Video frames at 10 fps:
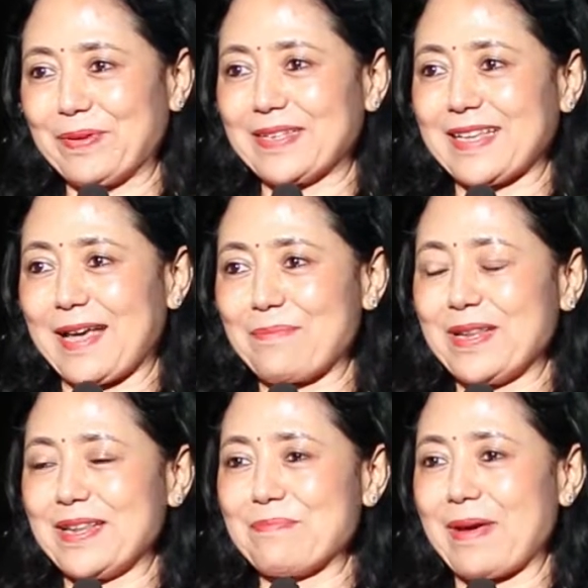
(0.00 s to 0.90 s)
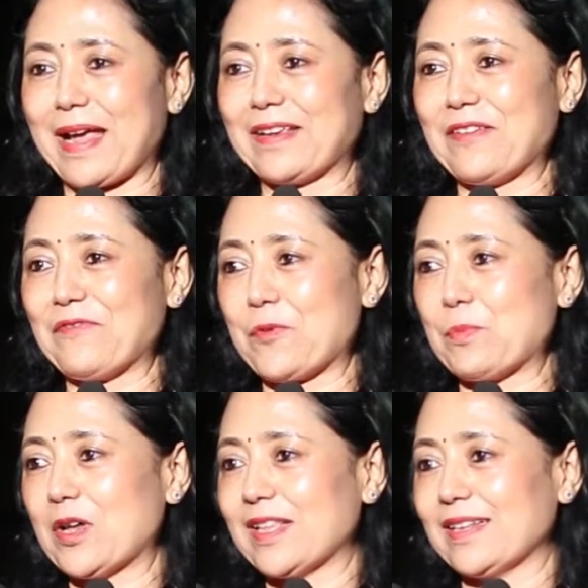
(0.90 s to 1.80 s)
because I've been in banking for
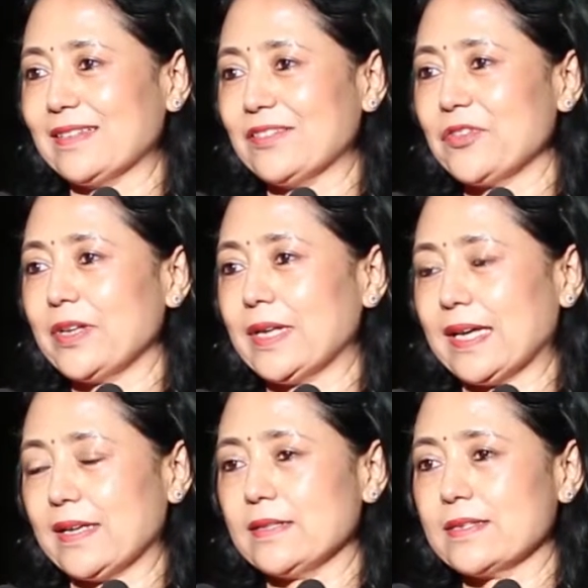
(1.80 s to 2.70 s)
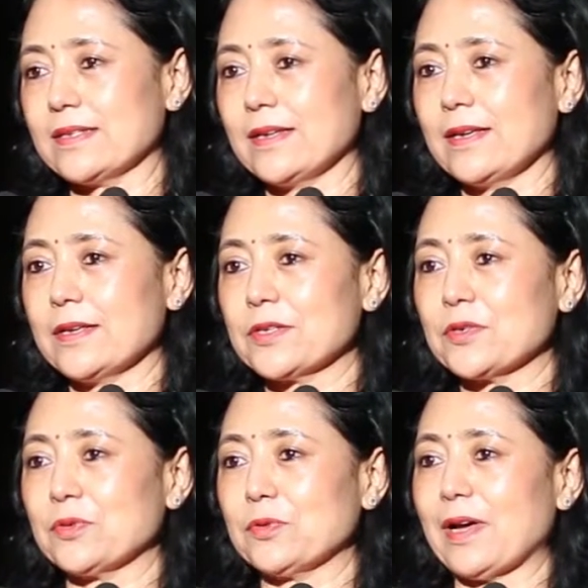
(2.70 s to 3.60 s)
more than 3 decades.
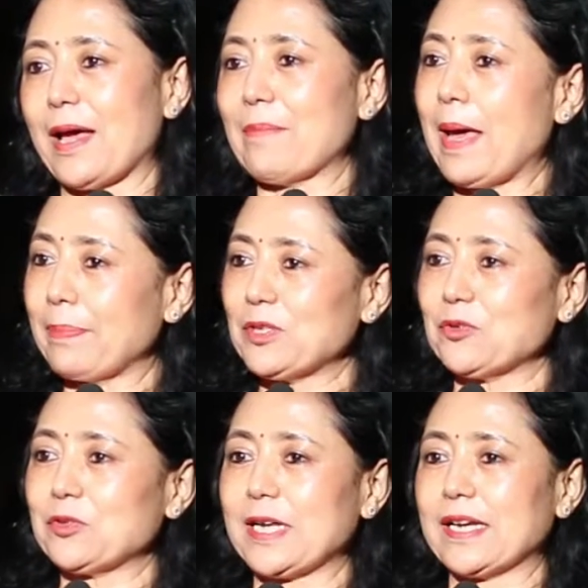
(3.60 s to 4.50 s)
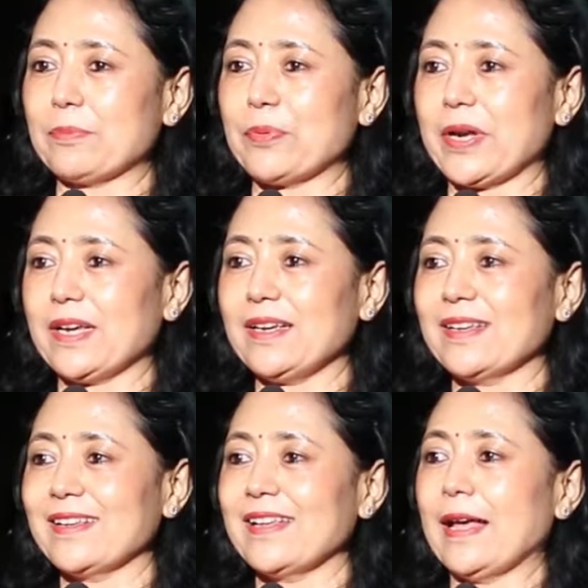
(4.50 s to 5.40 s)
So I'm happy to take a
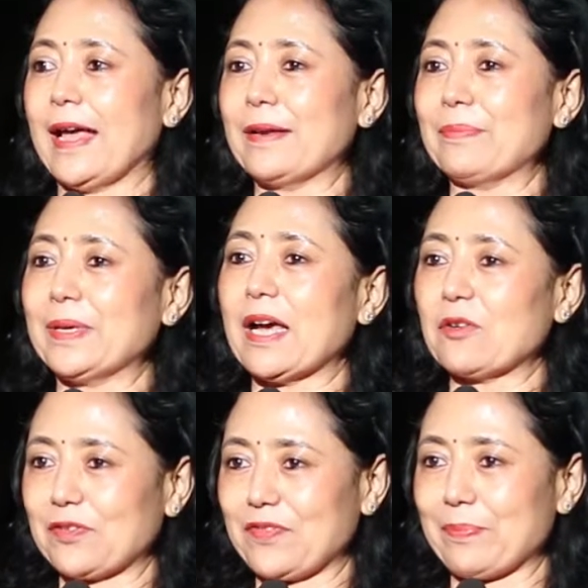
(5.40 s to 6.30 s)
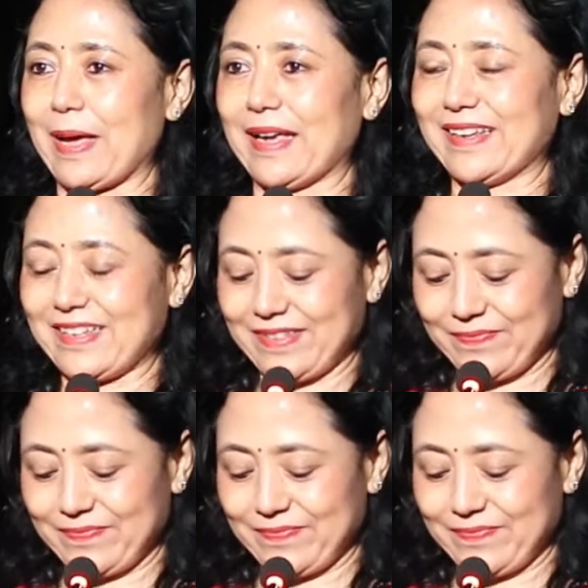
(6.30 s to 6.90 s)
break and be out of the bank.